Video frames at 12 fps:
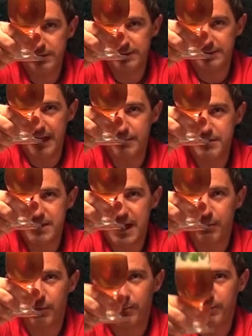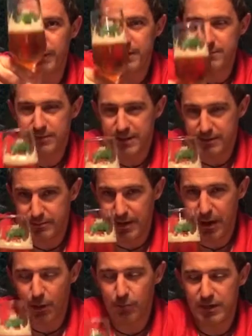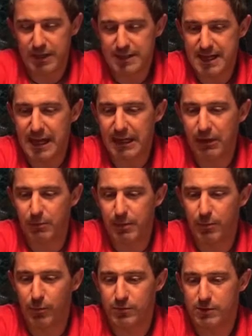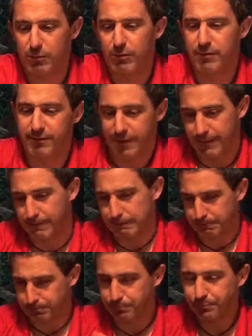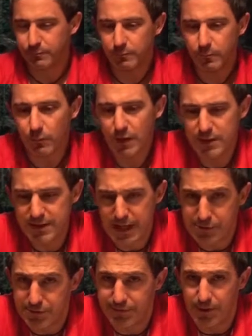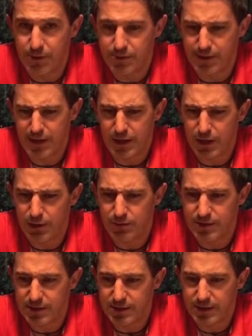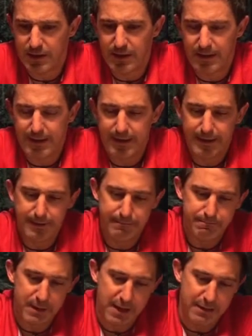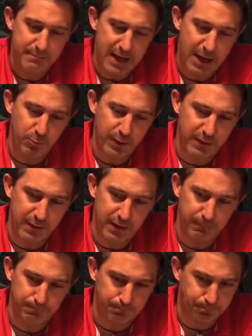Same as that one, but this one seems to be holding its head a little bit more, so I wonder if the centrifuge that they use is helping that.